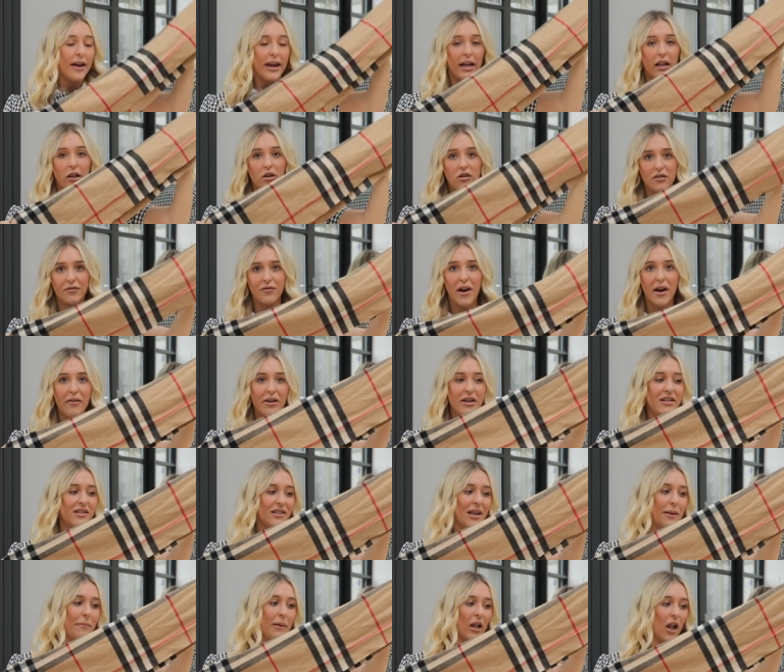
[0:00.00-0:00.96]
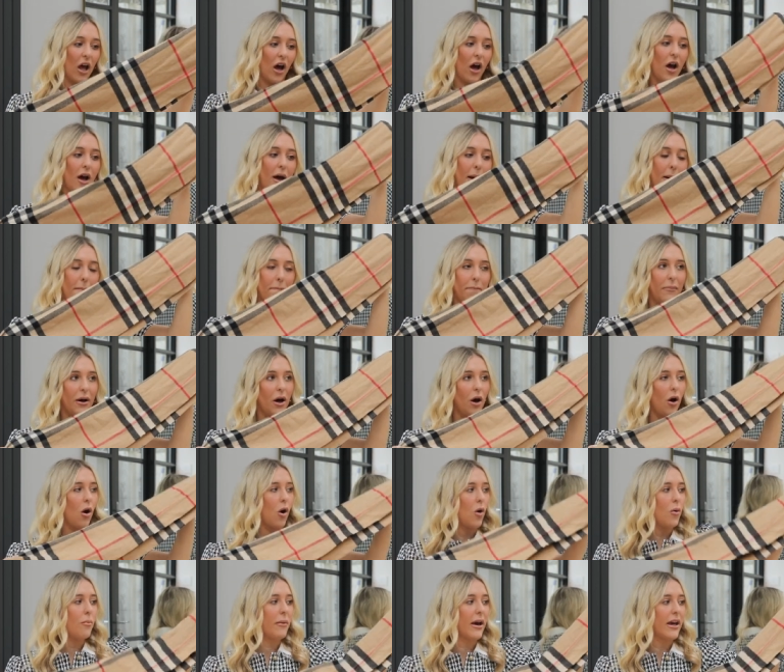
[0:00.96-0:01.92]
It looks very similar,
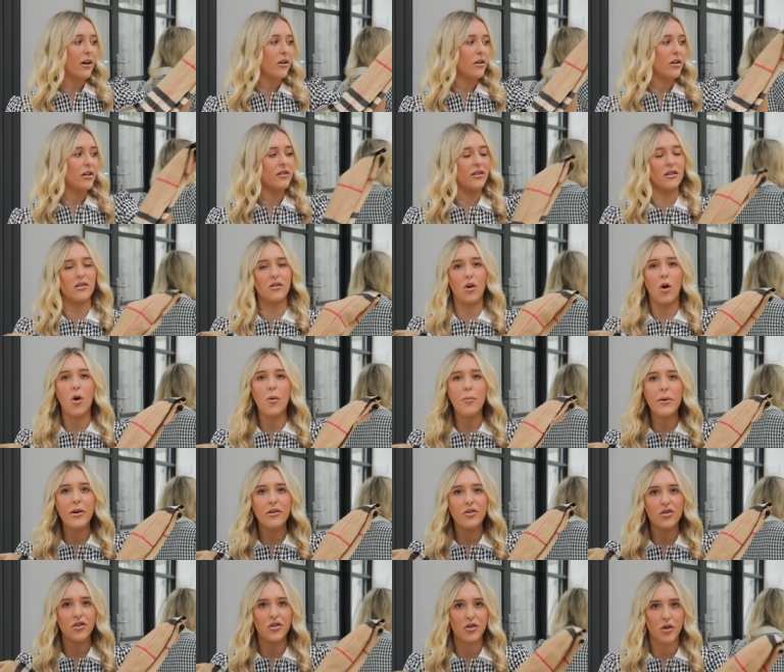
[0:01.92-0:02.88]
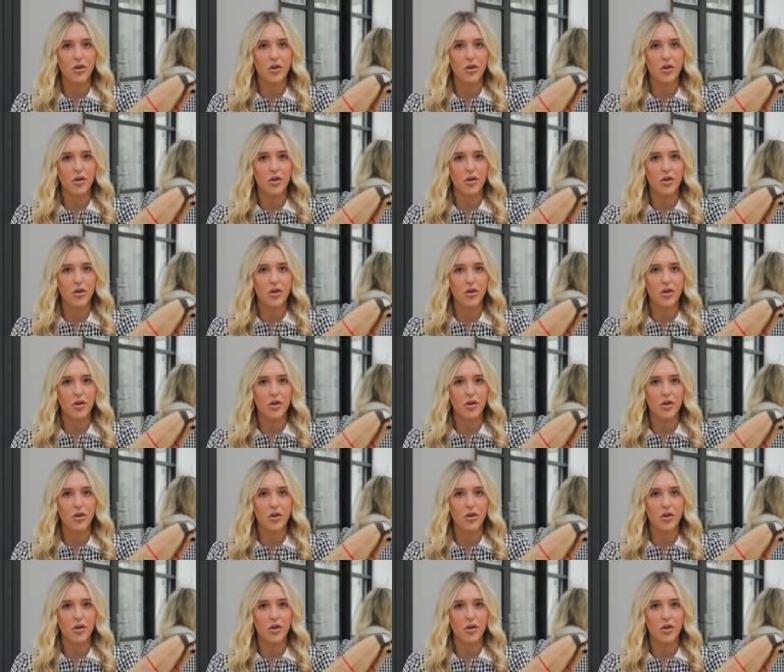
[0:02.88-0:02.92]
but oh my goodness, it's almost